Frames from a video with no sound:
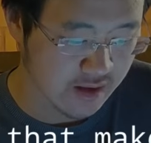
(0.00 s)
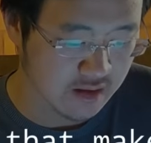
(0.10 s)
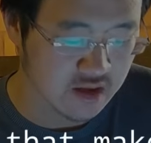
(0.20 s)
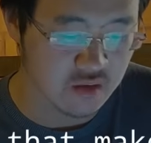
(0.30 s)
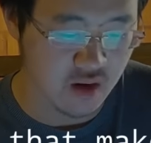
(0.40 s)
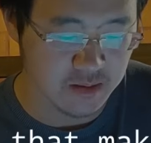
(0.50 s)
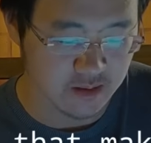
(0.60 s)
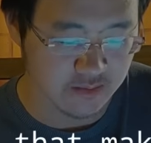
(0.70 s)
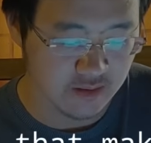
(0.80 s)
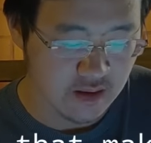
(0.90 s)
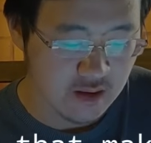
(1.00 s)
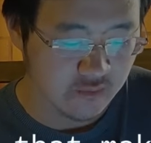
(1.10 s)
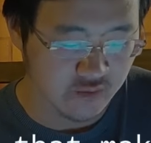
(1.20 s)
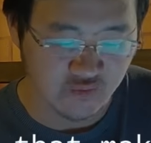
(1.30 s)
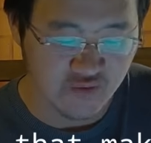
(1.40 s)
without
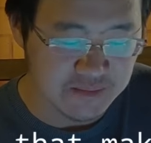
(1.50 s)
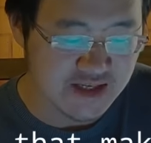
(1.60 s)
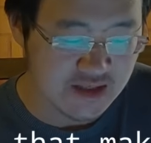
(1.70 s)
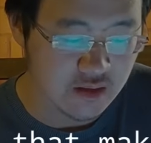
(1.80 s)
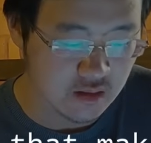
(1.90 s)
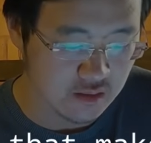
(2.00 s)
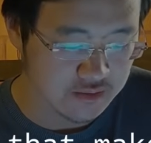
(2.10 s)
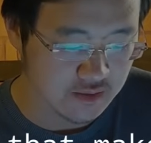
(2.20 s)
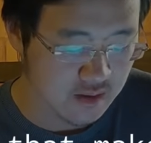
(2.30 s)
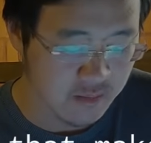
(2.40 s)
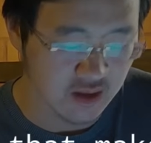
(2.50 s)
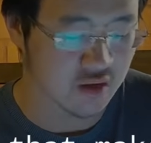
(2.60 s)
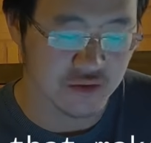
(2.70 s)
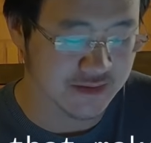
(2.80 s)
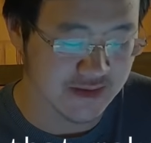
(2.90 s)
interruption for 15 years
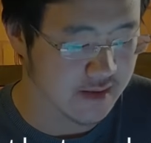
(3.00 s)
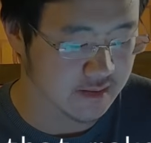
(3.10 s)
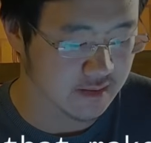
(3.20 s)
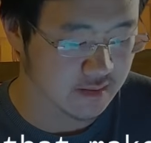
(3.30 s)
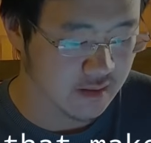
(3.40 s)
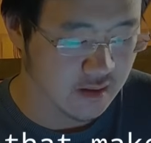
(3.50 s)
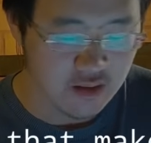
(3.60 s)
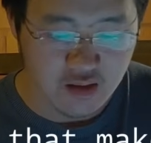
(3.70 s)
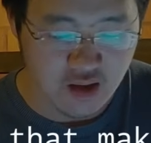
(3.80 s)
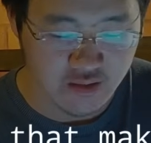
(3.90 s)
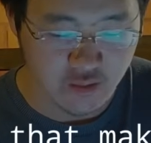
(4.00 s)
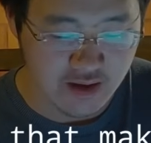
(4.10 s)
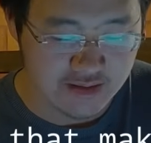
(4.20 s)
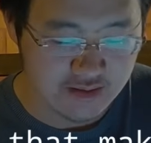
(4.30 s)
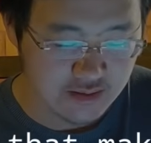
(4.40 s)
make no sense.
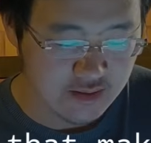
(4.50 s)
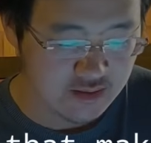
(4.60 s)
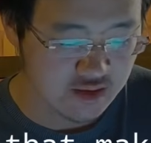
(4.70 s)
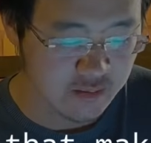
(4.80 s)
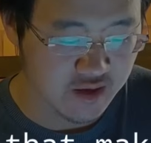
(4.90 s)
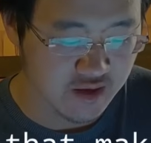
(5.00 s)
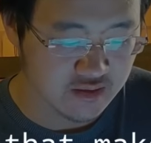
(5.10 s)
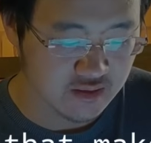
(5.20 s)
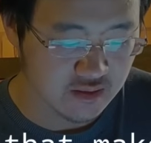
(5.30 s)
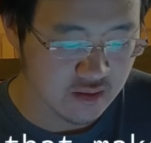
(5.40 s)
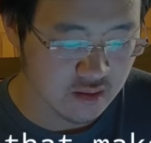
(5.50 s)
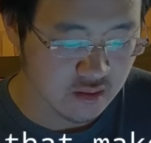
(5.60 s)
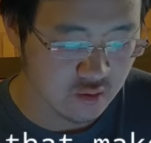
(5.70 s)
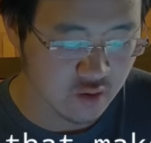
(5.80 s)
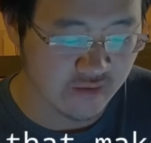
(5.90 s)
Otherwise, someone else
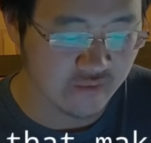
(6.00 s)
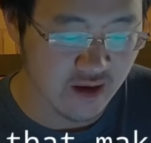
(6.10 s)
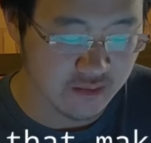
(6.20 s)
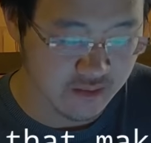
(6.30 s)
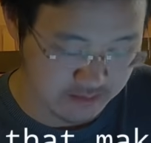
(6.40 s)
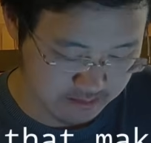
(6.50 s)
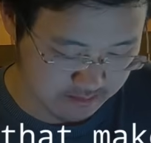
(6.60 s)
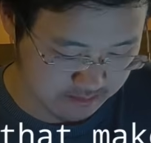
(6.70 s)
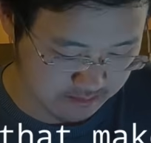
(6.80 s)
would have found them.